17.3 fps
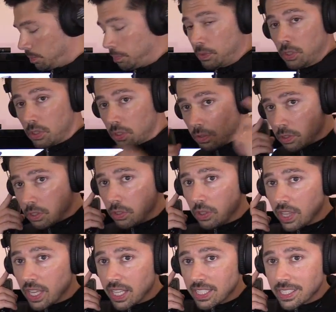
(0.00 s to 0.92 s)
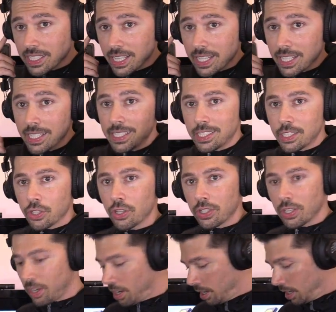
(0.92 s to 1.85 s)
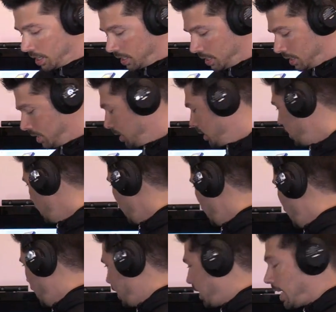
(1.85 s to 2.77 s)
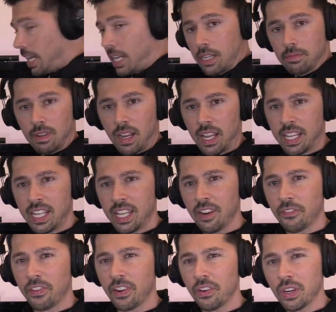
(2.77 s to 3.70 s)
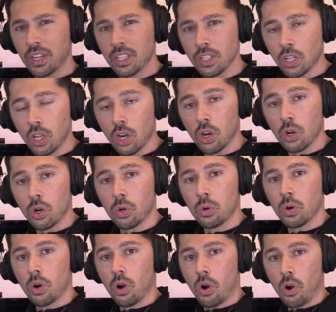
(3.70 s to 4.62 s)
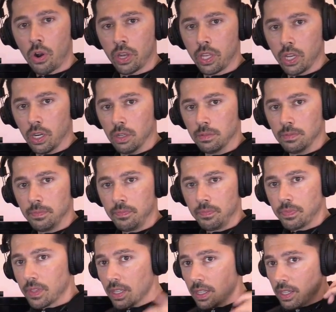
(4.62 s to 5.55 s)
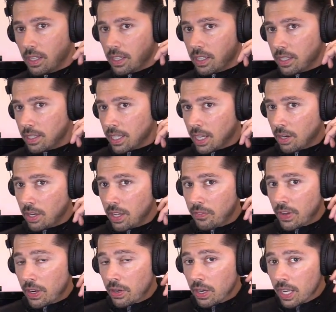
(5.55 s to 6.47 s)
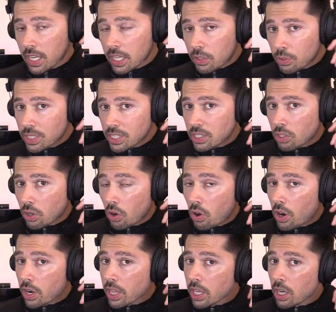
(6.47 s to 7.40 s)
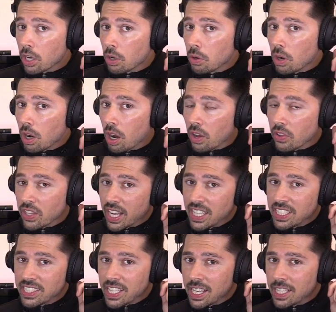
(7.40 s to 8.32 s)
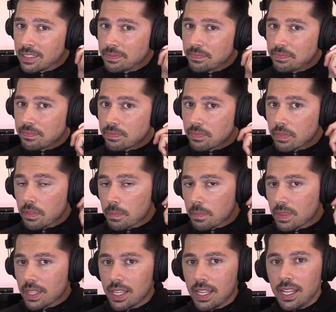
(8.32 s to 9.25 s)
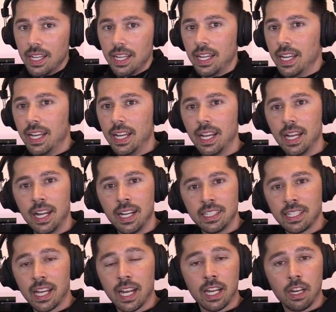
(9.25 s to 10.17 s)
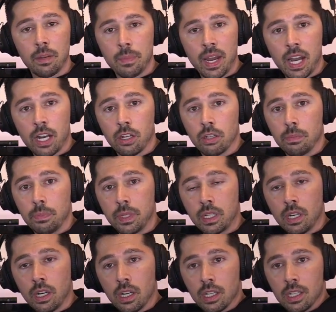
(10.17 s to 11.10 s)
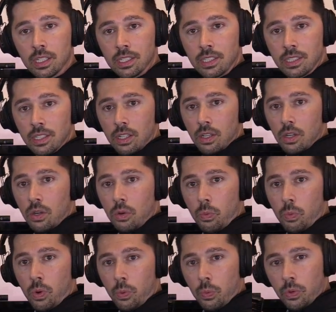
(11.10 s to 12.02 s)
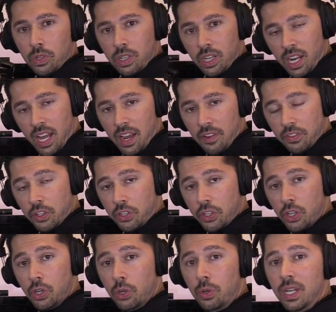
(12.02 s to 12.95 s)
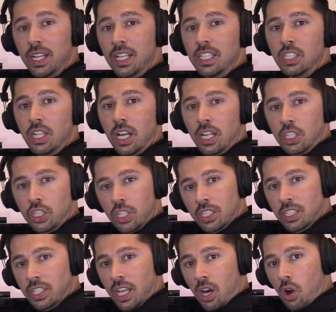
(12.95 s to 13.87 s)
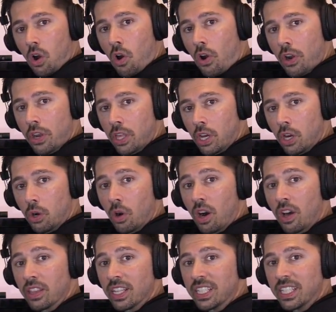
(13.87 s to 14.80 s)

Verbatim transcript: the Bluetooth headset is turned on, and I hear very low audio. Now, if I increase the audio on the headset, it's not gonna matter, because what we're gonna have to do is adjust the audio on the